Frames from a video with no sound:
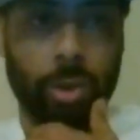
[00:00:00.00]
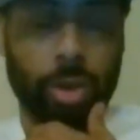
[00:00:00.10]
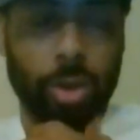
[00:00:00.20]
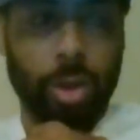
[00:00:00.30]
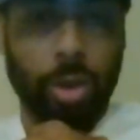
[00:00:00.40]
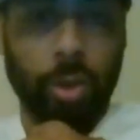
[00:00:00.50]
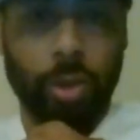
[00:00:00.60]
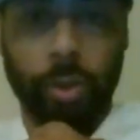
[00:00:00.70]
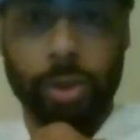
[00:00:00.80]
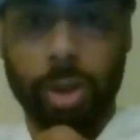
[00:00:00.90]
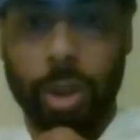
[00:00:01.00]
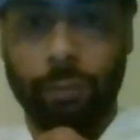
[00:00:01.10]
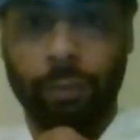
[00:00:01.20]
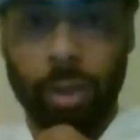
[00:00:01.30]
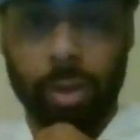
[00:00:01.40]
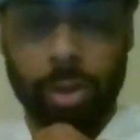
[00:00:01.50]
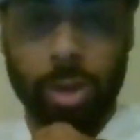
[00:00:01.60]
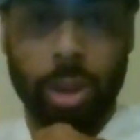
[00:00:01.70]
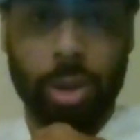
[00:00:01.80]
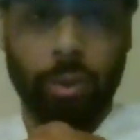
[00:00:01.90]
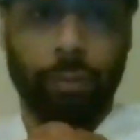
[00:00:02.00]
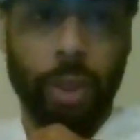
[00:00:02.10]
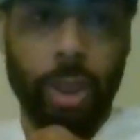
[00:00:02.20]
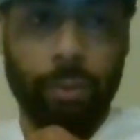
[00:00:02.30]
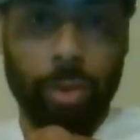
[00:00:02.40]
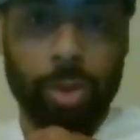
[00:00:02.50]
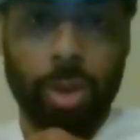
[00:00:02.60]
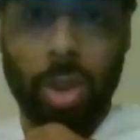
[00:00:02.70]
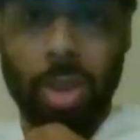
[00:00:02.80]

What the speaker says: This is exchange of favors.